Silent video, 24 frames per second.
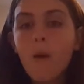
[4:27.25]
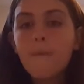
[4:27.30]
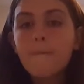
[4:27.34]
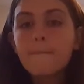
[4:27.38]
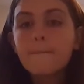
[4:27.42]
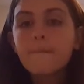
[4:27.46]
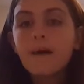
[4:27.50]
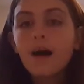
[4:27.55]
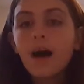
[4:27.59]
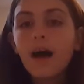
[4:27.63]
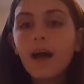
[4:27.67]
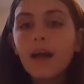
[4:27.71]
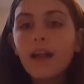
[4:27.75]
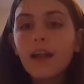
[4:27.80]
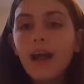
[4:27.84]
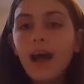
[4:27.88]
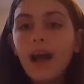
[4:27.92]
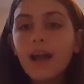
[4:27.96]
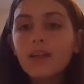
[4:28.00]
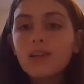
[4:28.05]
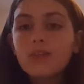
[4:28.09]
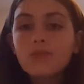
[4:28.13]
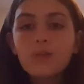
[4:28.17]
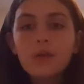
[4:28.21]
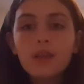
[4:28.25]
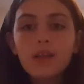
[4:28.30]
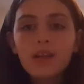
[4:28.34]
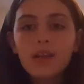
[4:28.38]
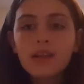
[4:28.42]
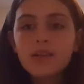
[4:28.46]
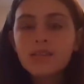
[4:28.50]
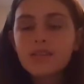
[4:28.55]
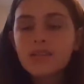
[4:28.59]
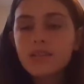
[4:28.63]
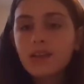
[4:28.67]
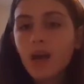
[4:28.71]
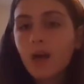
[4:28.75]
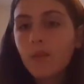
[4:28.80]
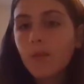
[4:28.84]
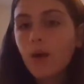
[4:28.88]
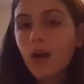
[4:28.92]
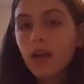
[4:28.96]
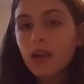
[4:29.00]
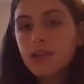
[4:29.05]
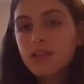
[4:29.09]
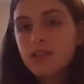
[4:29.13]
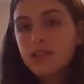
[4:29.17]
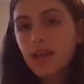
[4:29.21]
But I just wanted to come
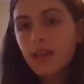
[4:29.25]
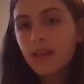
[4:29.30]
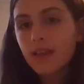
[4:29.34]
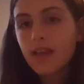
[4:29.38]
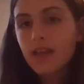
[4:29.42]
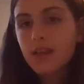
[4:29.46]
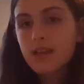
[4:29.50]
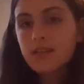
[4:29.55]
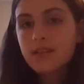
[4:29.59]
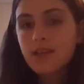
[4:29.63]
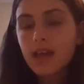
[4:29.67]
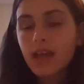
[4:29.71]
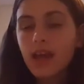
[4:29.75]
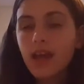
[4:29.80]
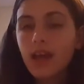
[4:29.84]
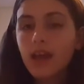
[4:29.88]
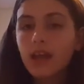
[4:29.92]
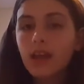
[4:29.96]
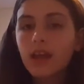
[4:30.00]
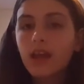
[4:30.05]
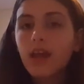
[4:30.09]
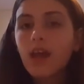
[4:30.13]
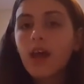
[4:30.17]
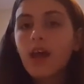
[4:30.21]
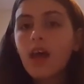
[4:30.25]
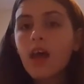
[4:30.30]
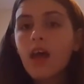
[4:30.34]
on and say this, and